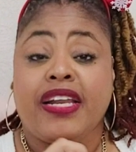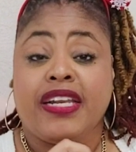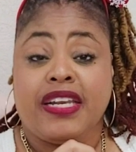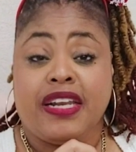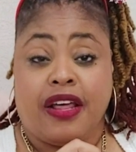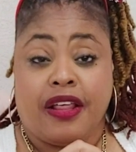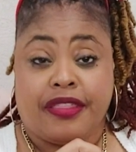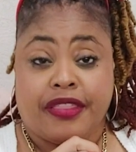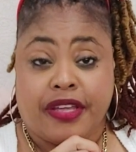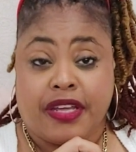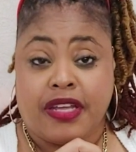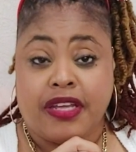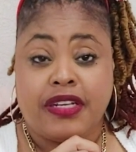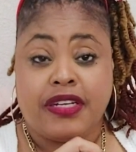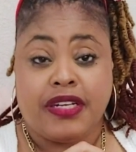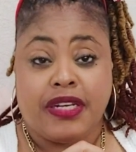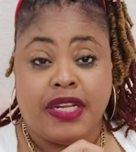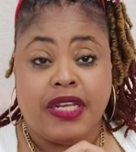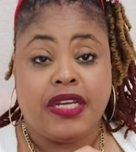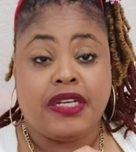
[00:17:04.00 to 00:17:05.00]
another
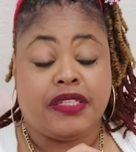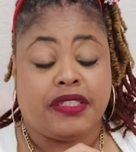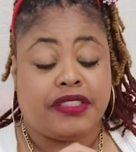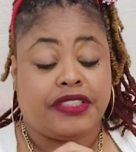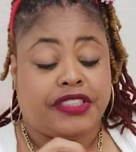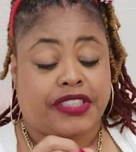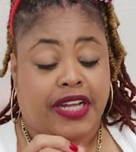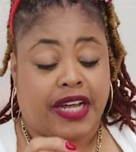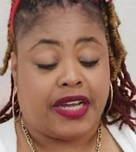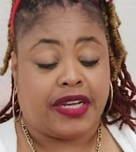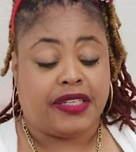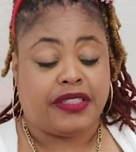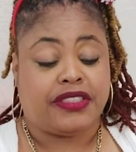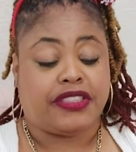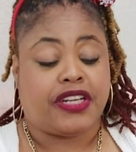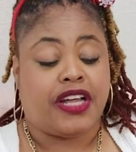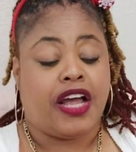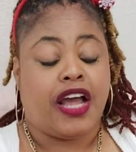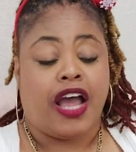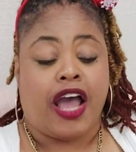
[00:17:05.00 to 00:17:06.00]
needle
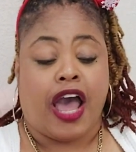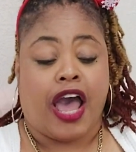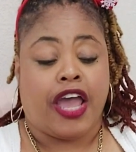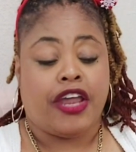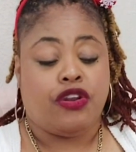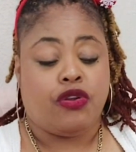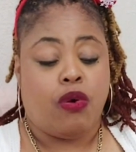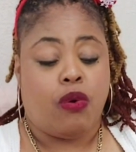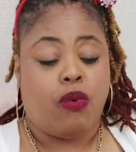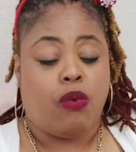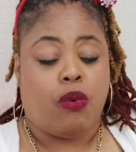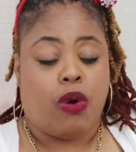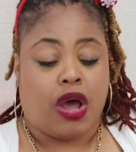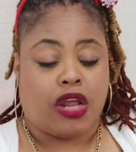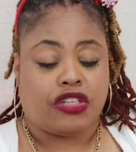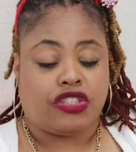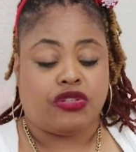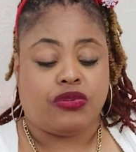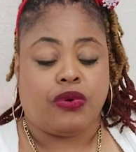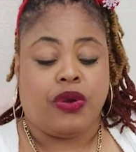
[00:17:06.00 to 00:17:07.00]
size. I don't
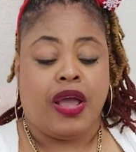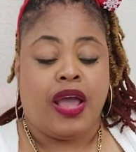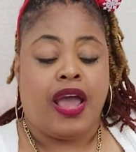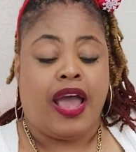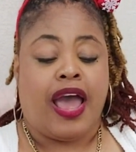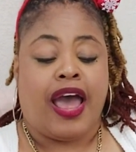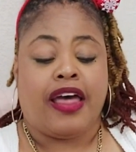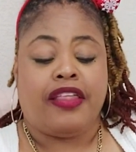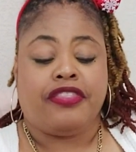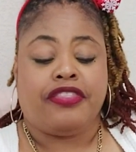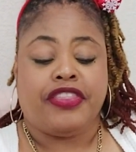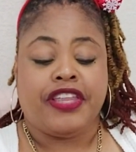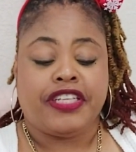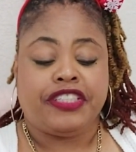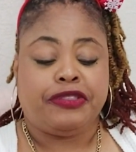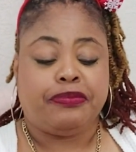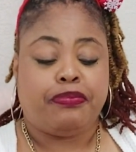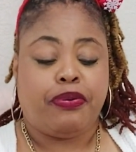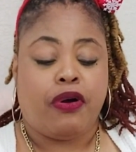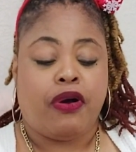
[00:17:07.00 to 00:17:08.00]
want to. At
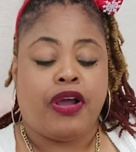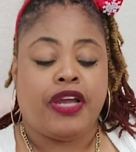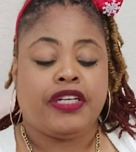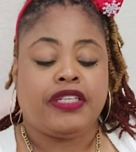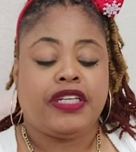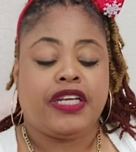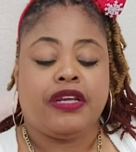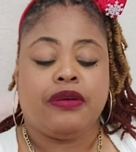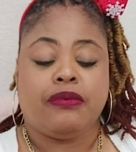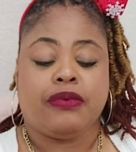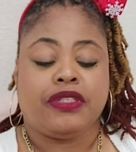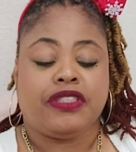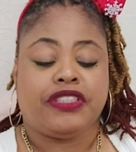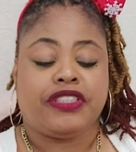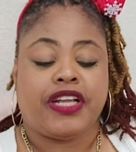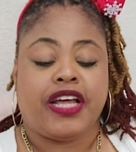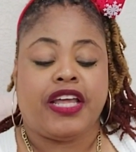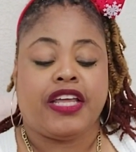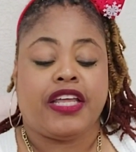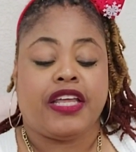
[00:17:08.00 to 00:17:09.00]
this point, it was
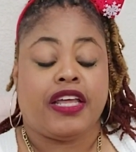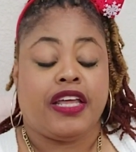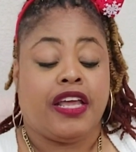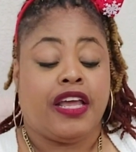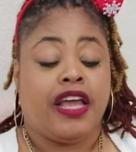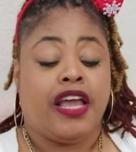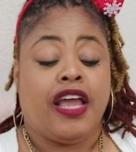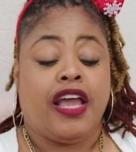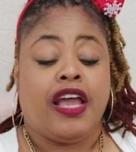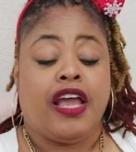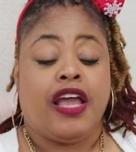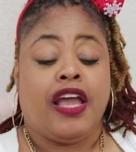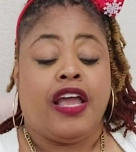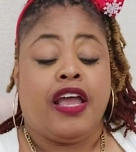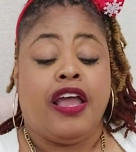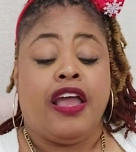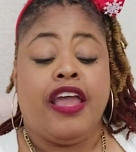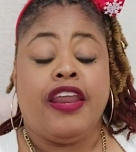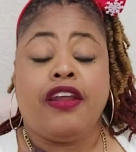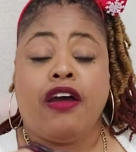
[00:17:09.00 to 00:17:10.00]
like,
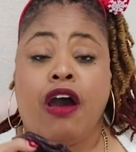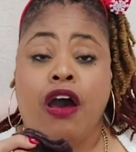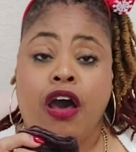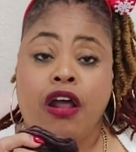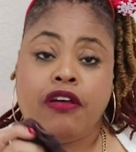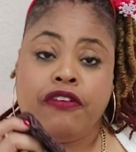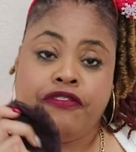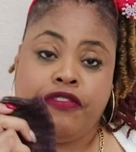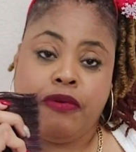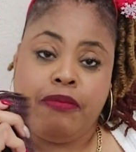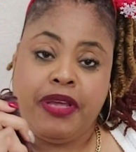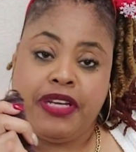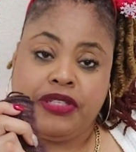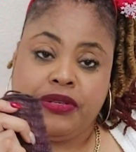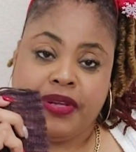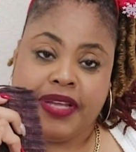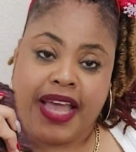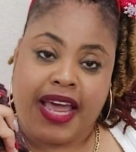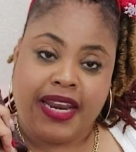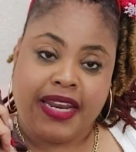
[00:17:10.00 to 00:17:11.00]
in order for me
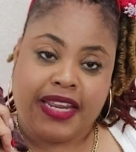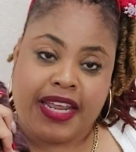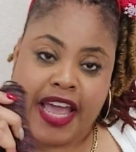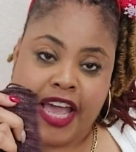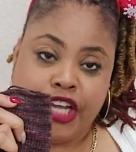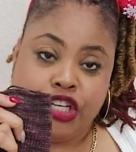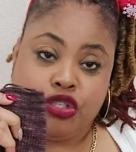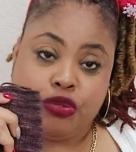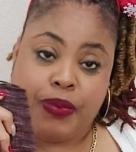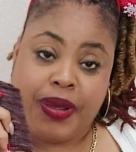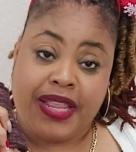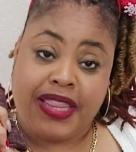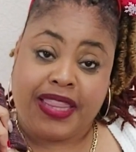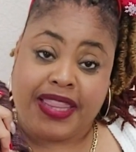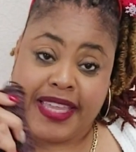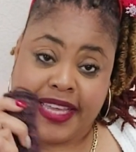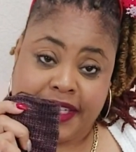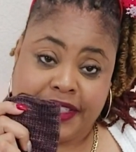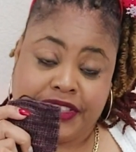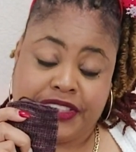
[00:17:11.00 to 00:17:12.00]
to get gauge with
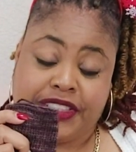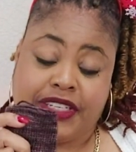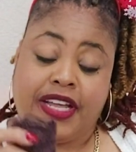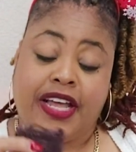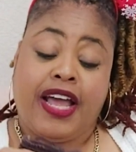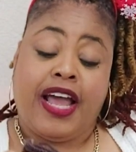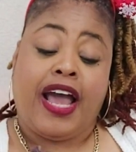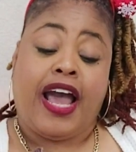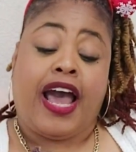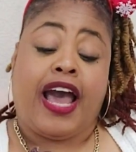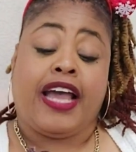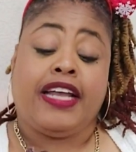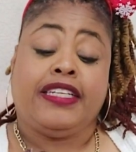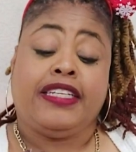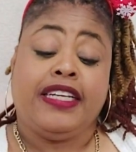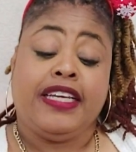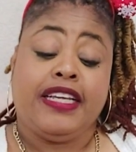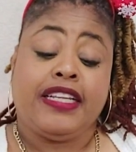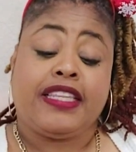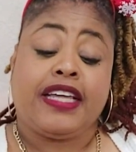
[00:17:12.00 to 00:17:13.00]
this,
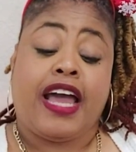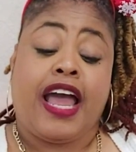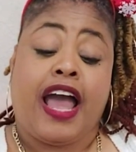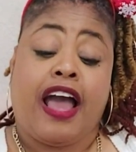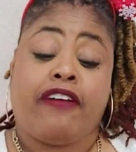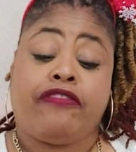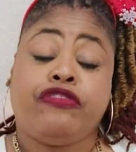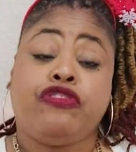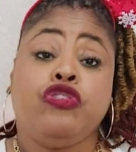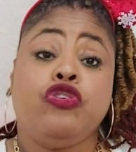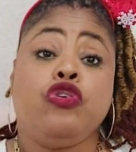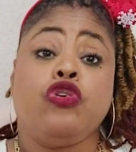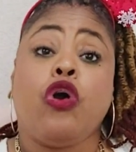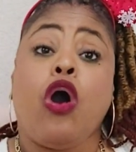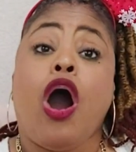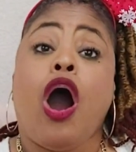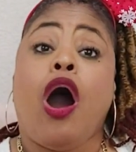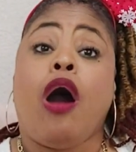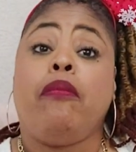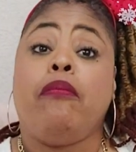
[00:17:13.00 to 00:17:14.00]
I'd either have to
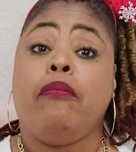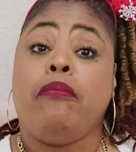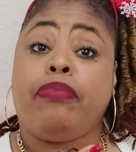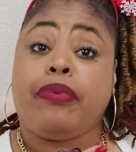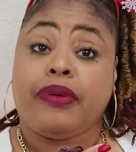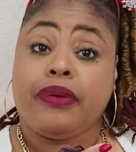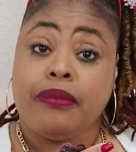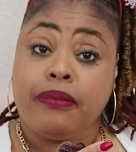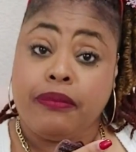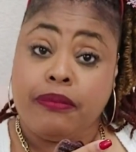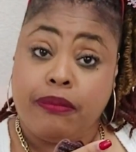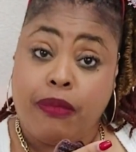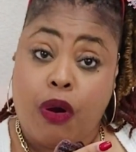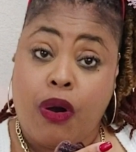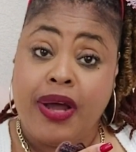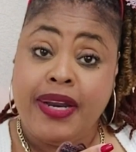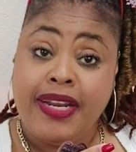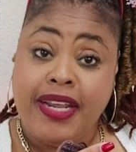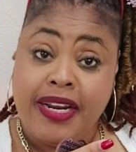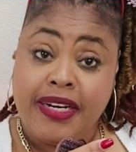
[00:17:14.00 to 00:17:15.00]
go up
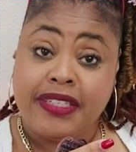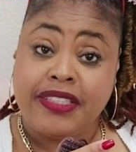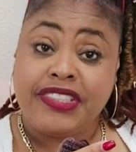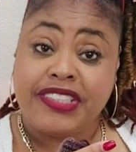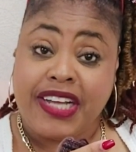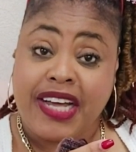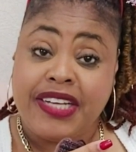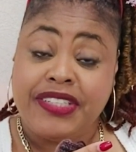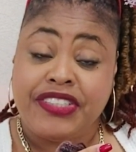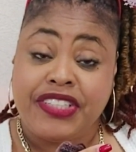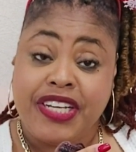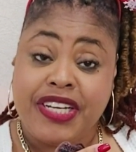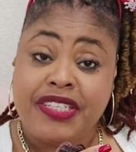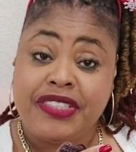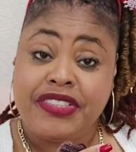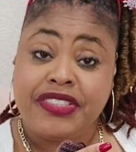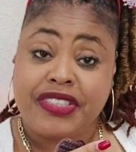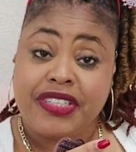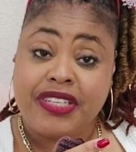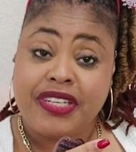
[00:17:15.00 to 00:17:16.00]
more needle
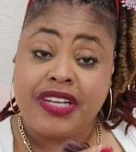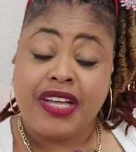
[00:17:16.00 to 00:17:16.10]
sizes